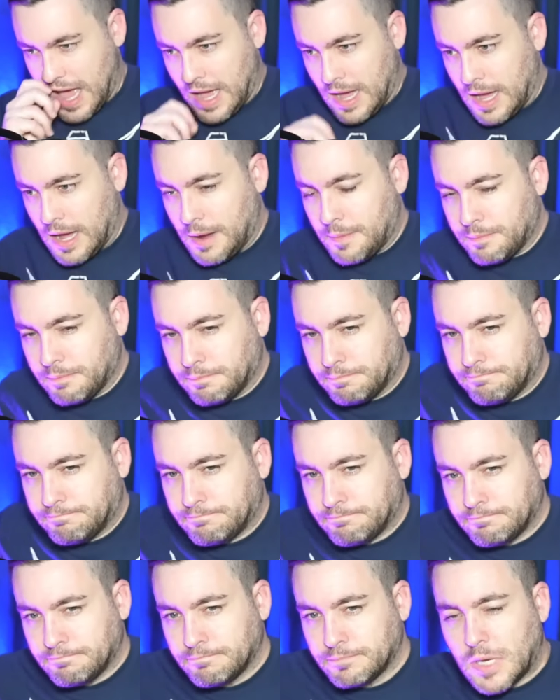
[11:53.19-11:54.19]
Um,
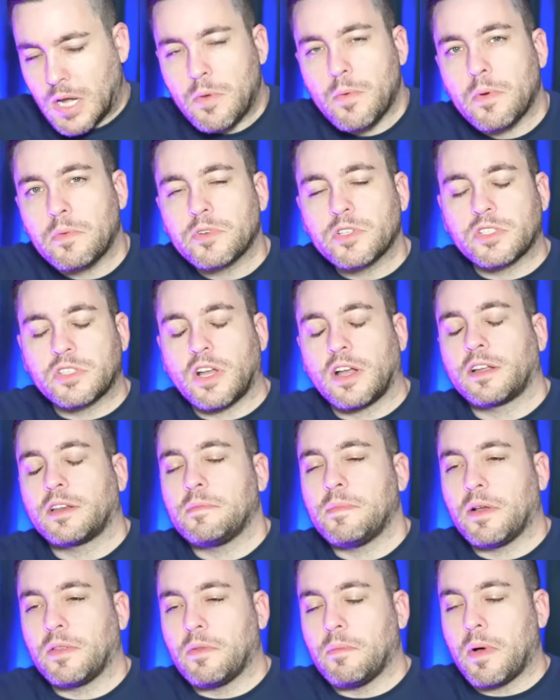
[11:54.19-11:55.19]
but anyway, we were just talking
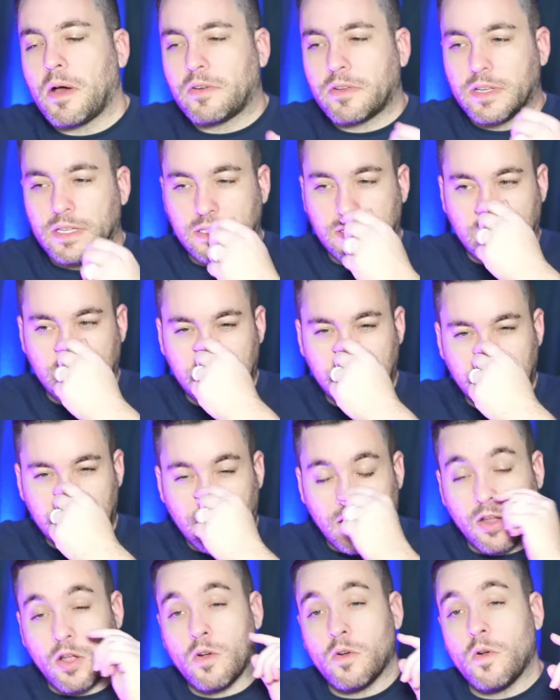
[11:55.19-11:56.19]
about the model kits because he's
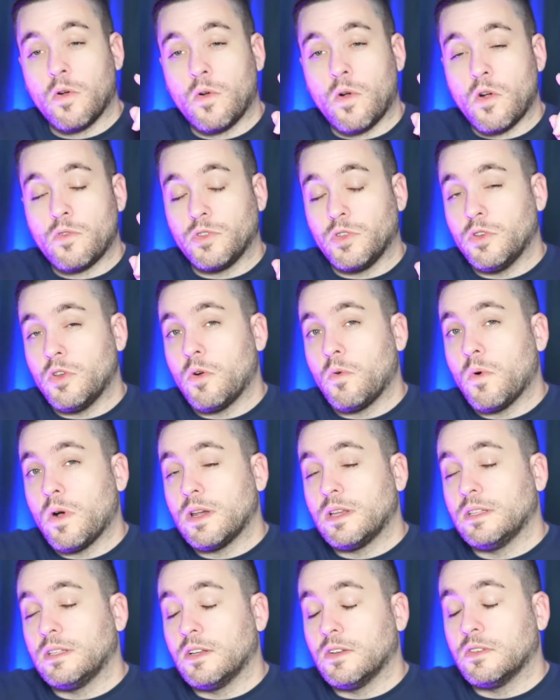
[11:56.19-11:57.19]
like, oh, oh, you know what?
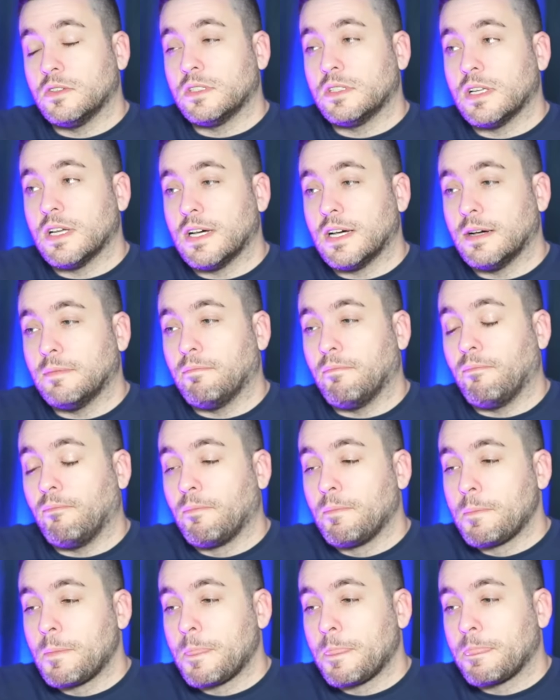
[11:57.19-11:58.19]
He goes, um,
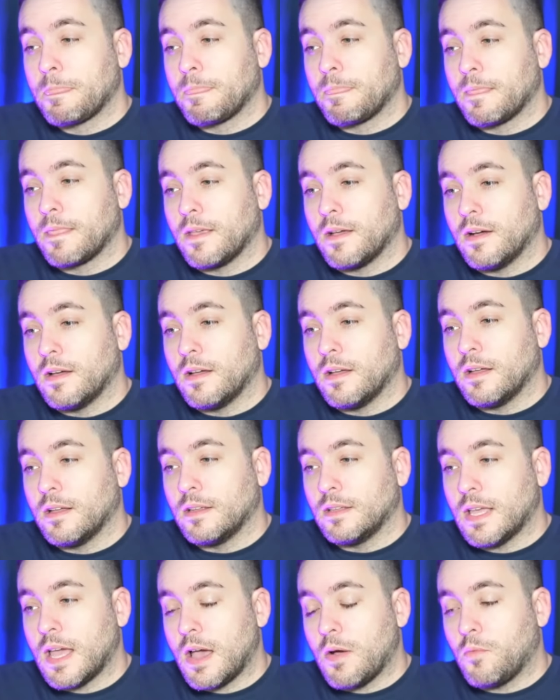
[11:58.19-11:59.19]

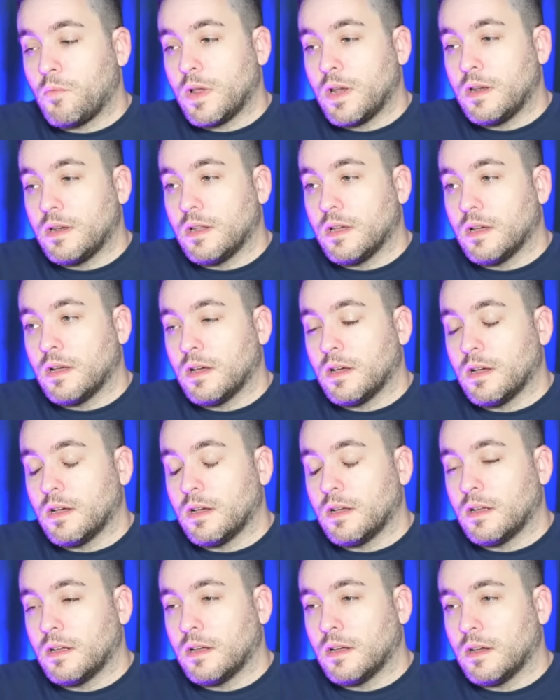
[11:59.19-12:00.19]
yeah, when
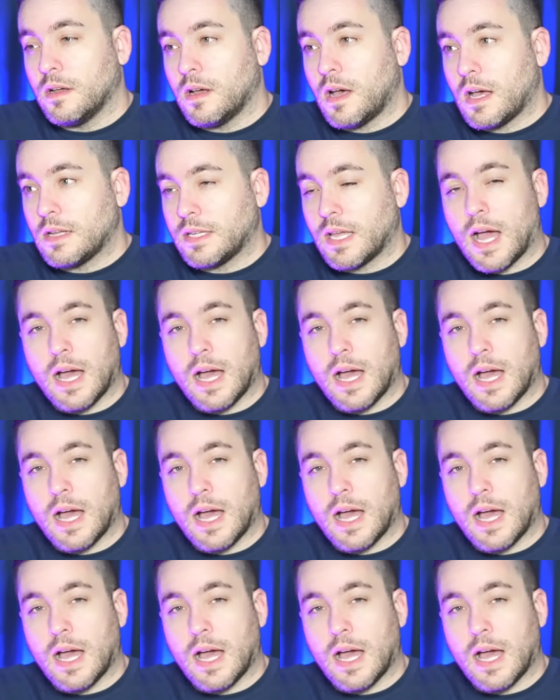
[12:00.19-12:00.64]
uh, uh, yeah,